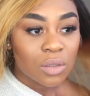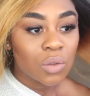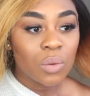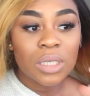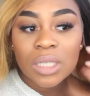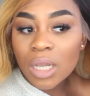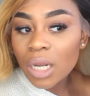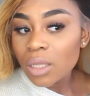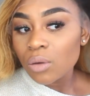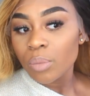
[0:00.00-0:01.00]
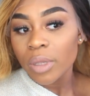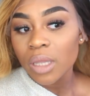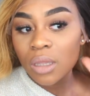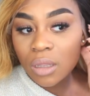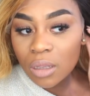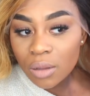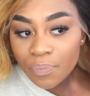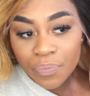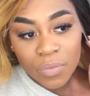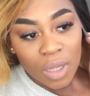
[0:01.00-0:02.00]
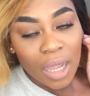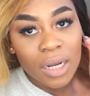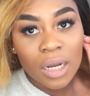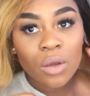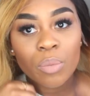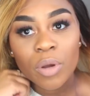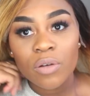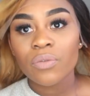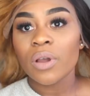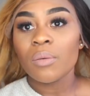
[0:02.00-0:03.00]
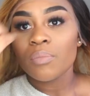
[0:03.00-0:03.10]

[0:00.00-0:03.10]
tweezing a little bit and a little bit of